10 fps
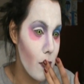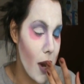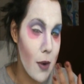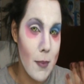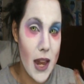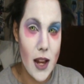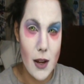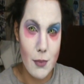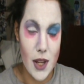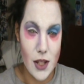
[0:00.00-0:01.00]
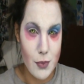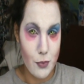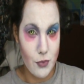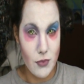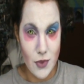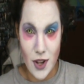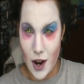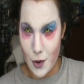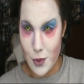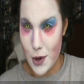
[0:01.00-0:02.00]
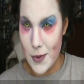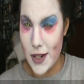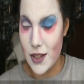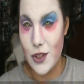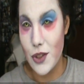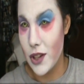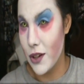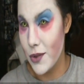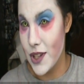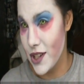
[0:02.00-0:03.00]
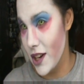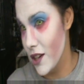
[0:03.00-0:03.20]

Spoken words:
thing about makeup, it's not permanent, so you can always